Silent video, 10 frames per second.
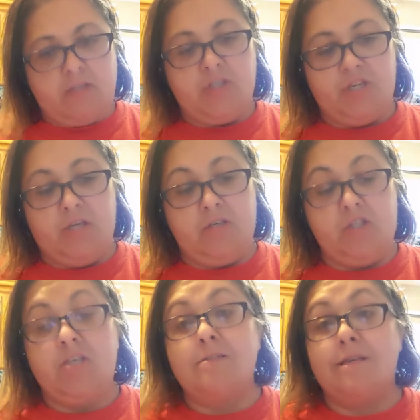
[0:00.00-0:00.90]
and she
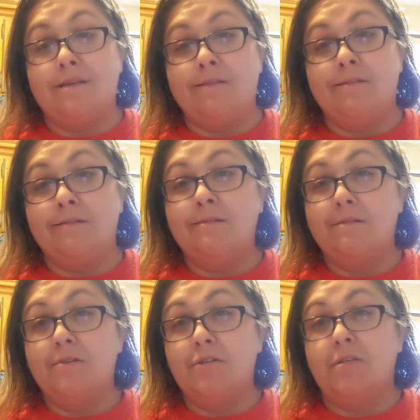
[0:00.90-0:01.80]
is in
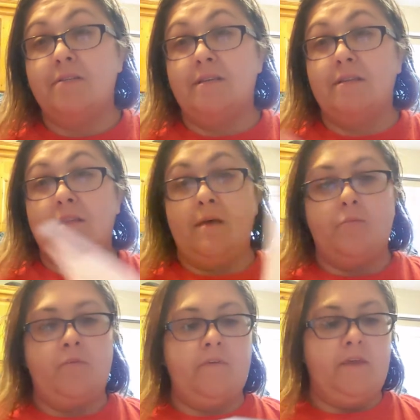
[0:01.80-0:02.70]
that
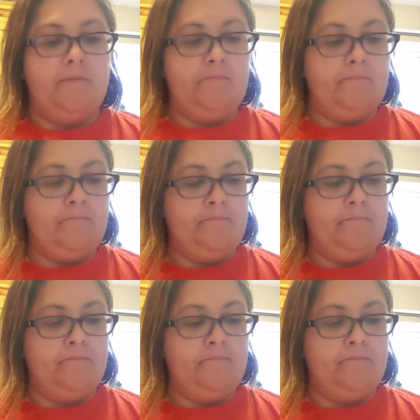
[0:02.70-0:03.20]
movie.